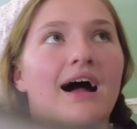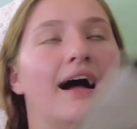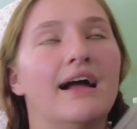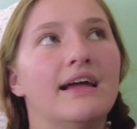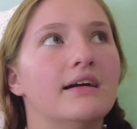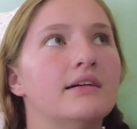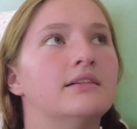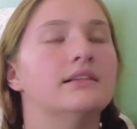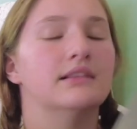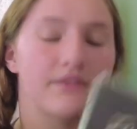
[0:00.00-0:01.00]
I
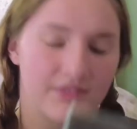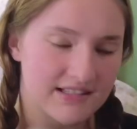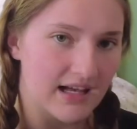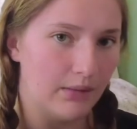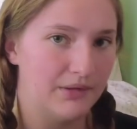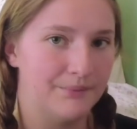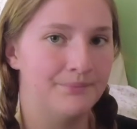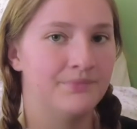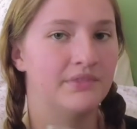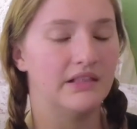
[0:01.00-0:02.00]
love this album,
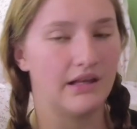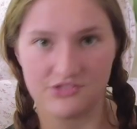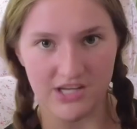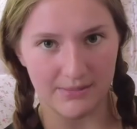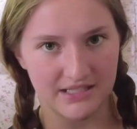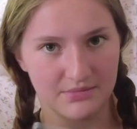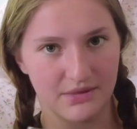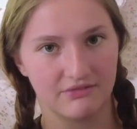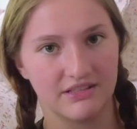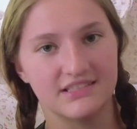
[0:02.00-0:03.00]
love Japanese
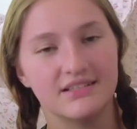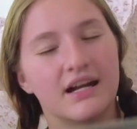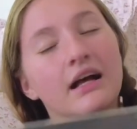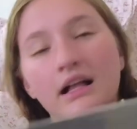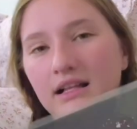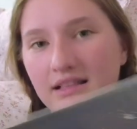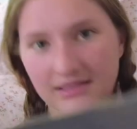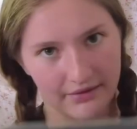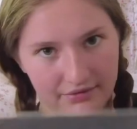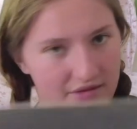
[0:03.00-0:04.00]
Breakfast, love